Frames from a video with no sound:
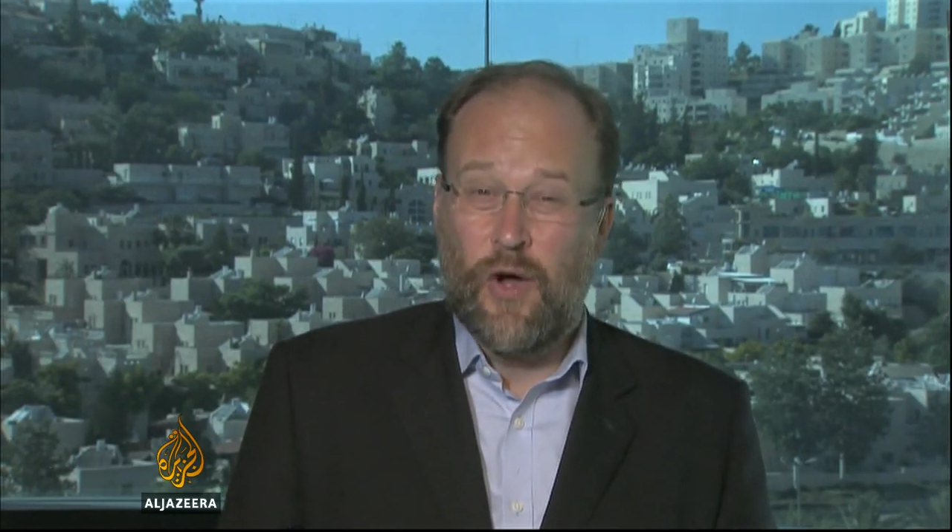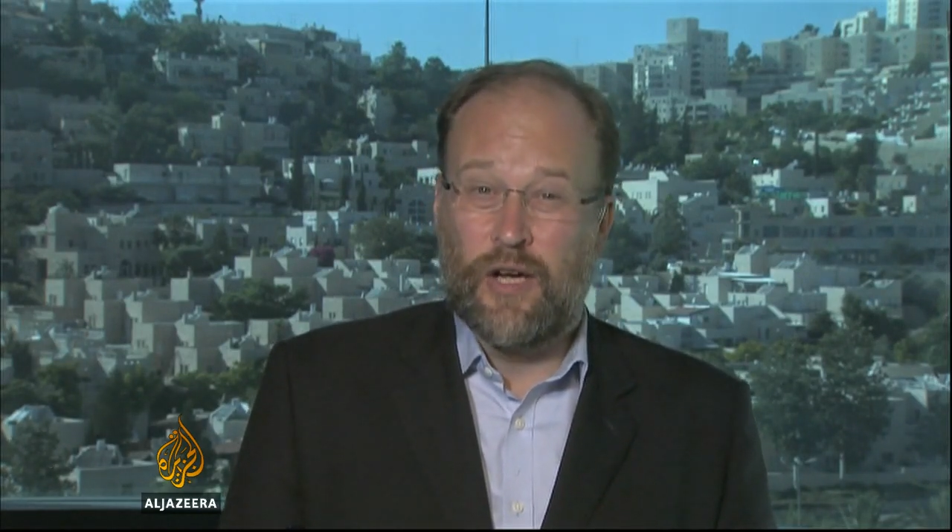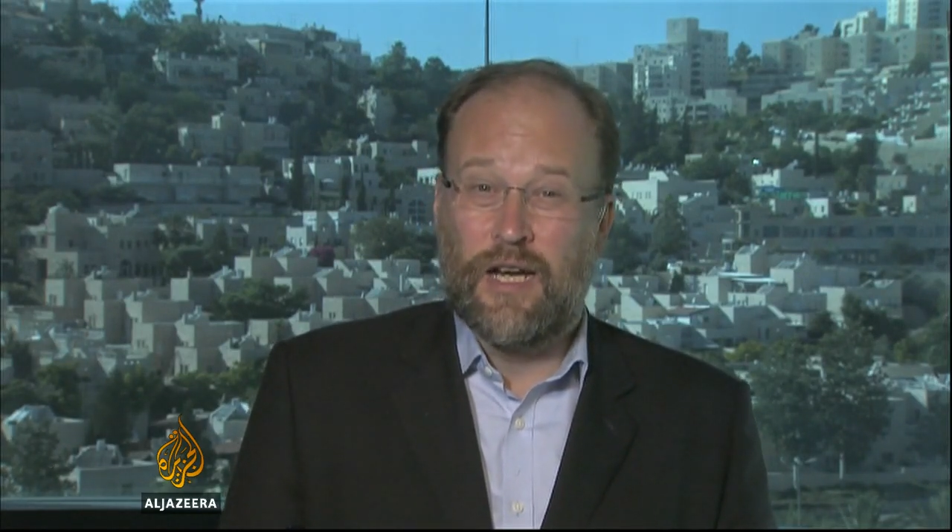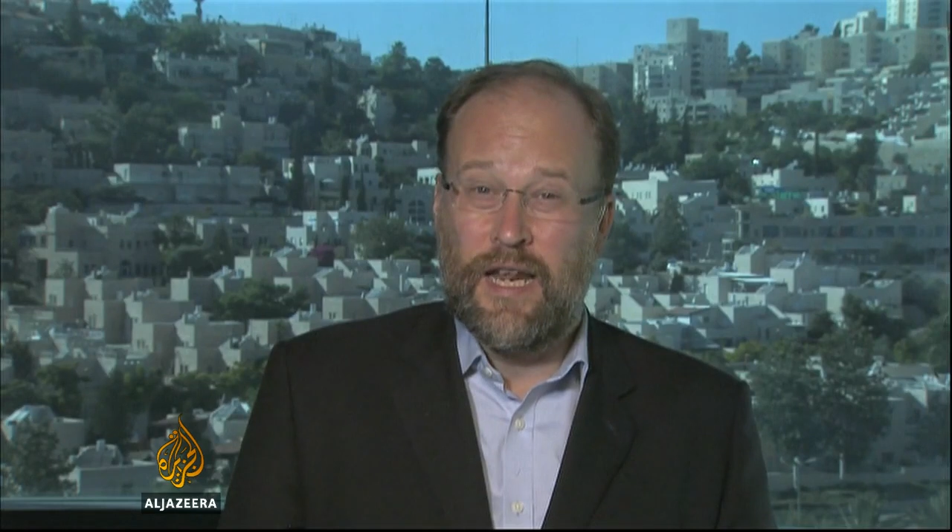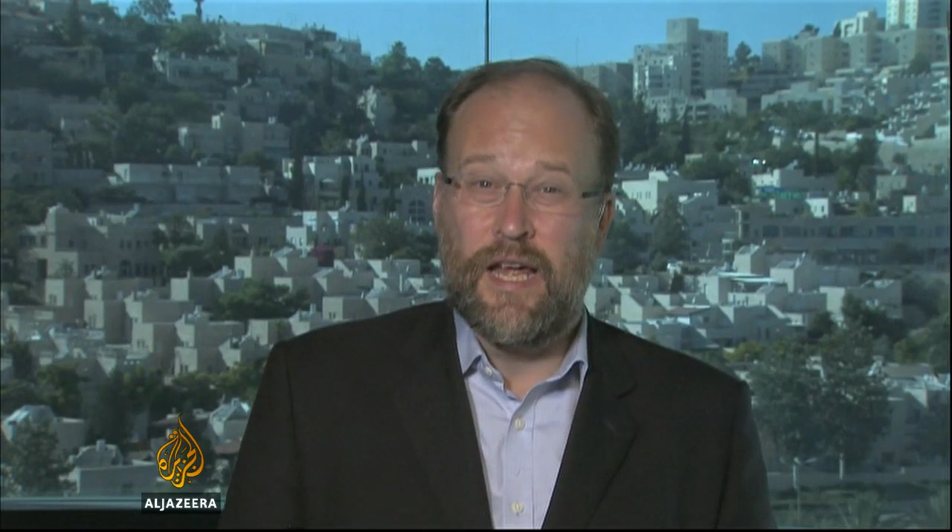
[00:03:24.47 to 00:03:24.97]

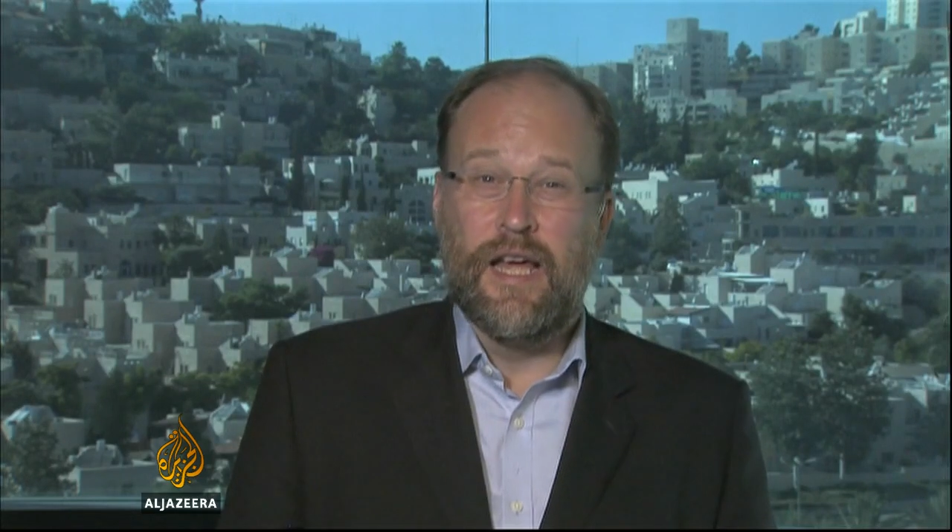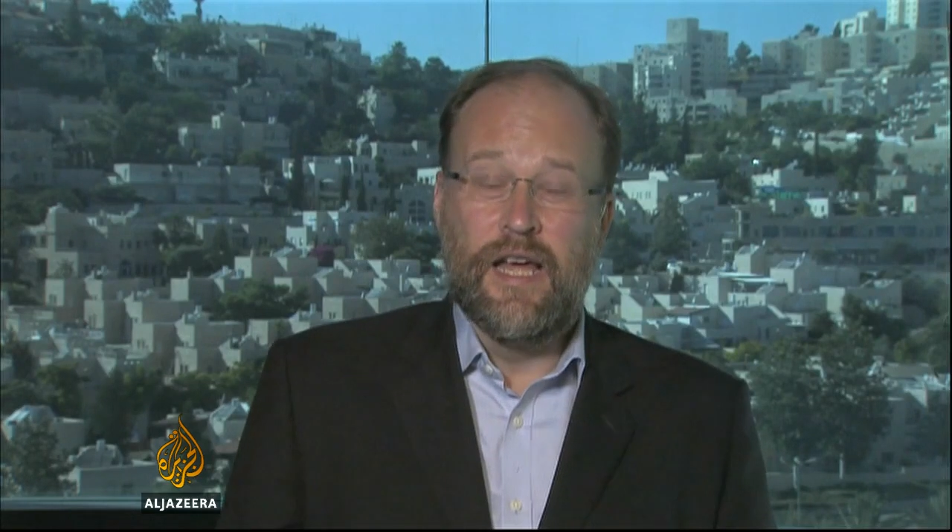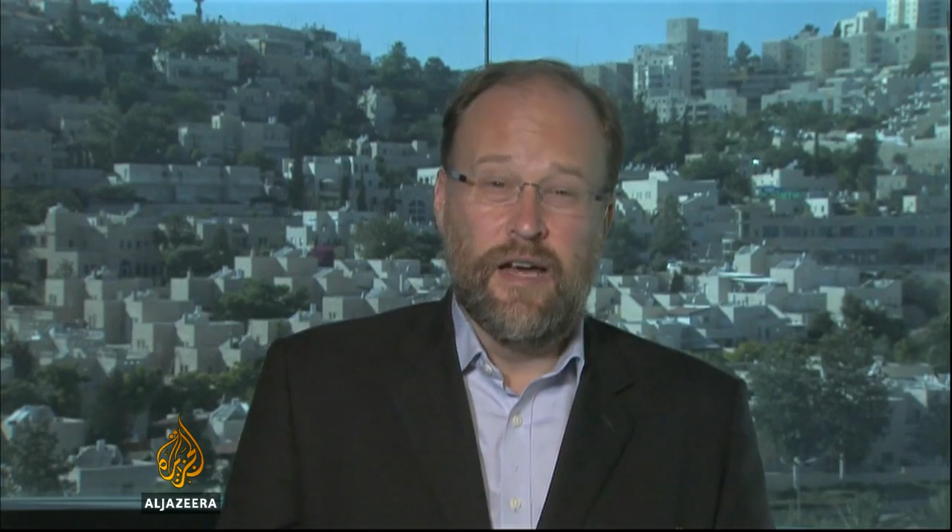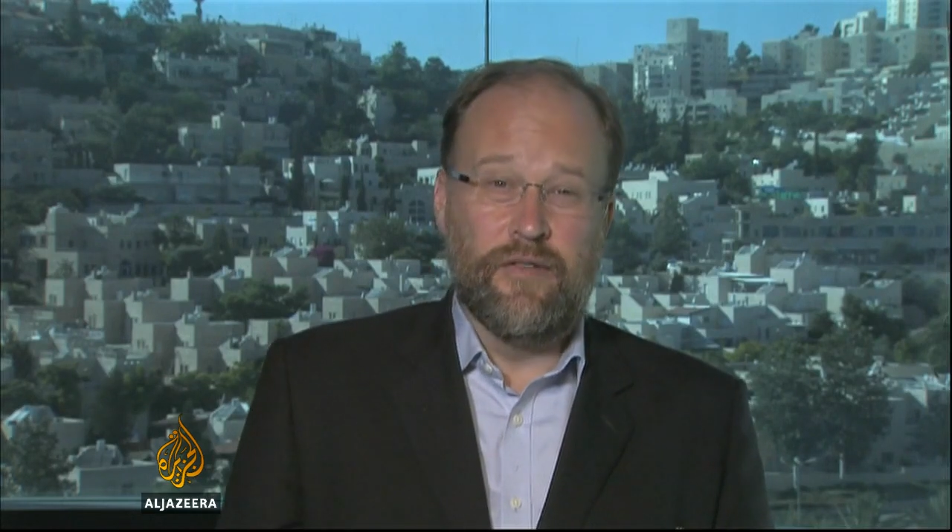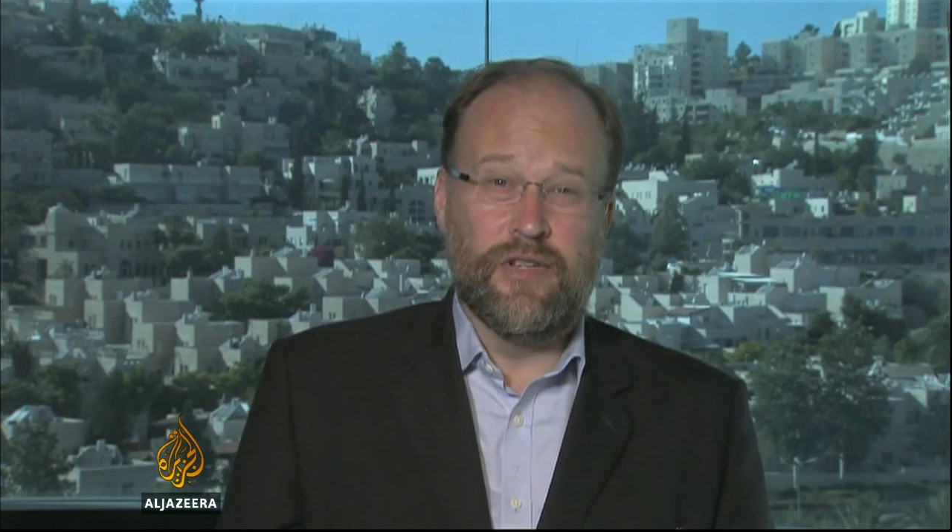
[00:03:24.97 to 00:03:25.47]
not clear
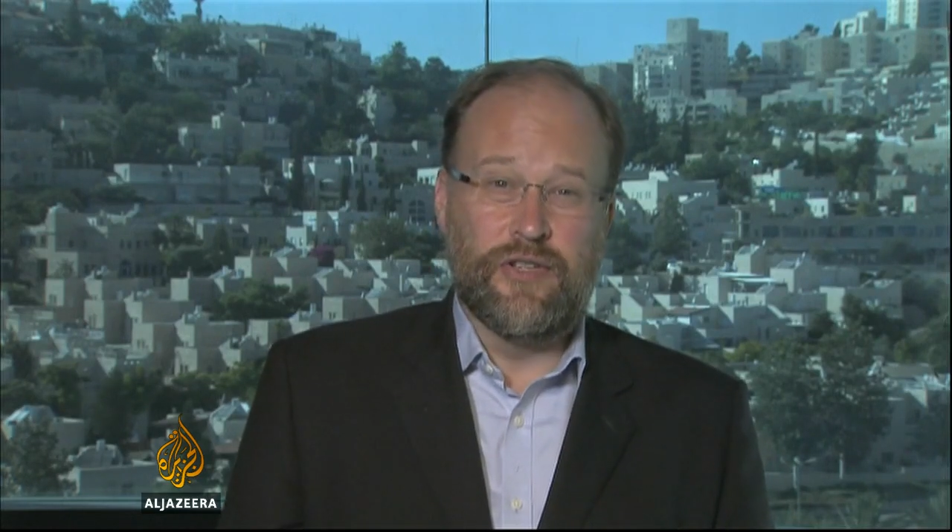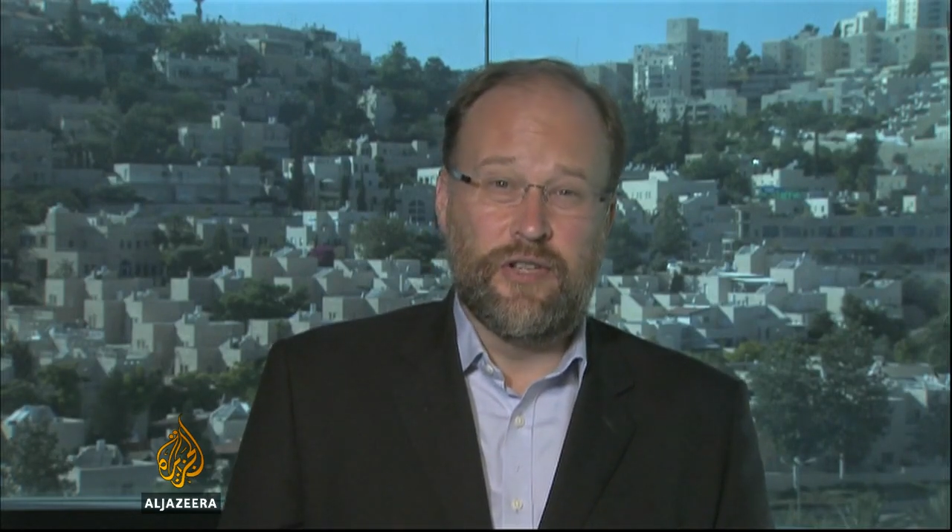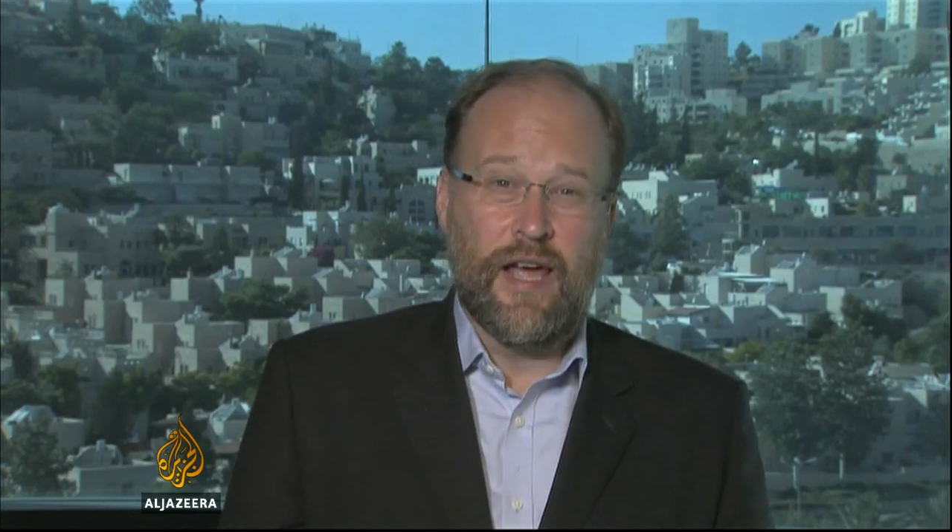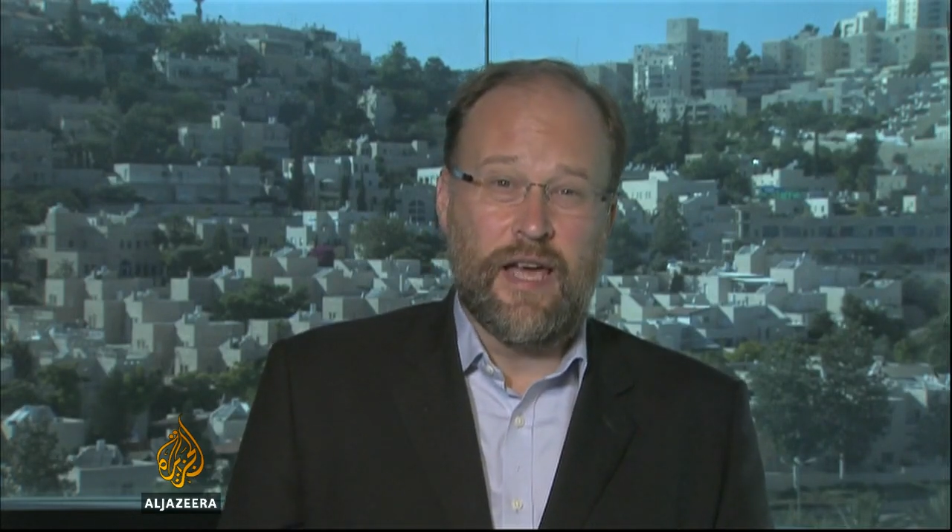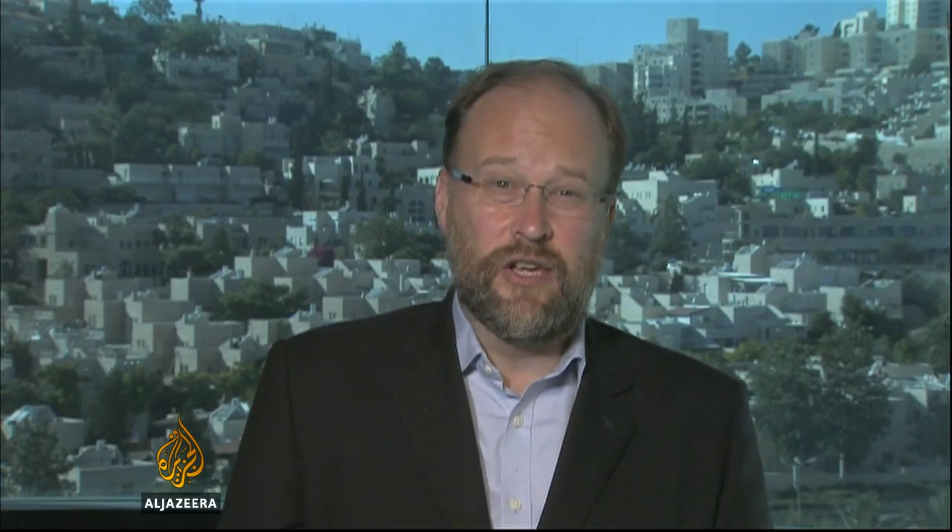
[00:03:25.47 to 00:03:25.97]
at this
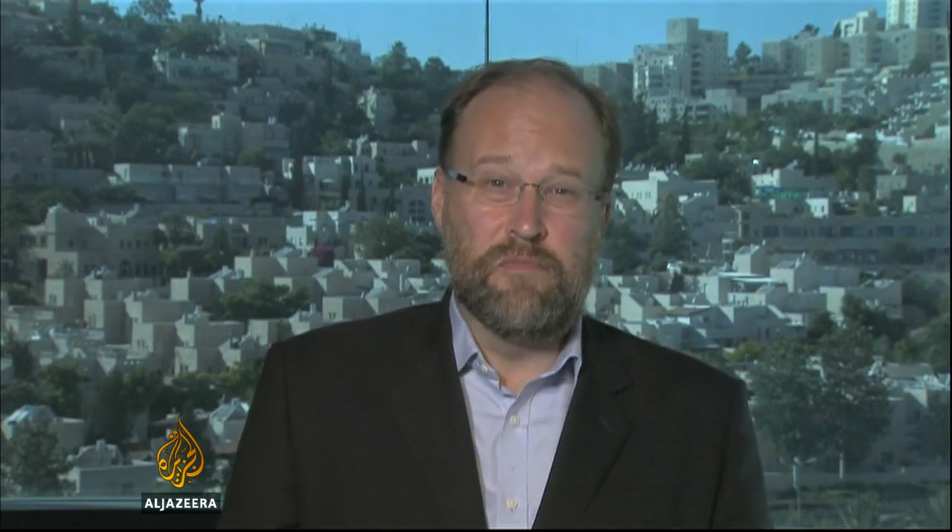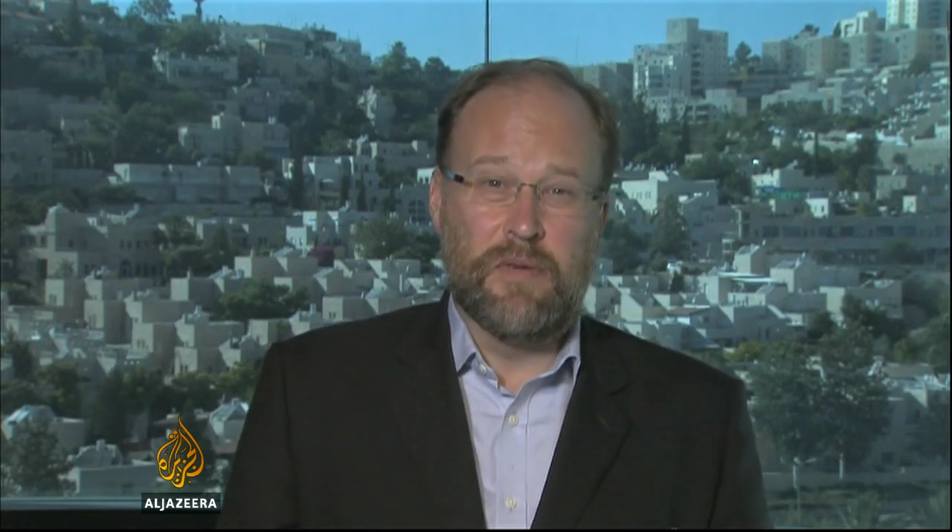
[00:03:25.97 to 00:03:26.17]
stage.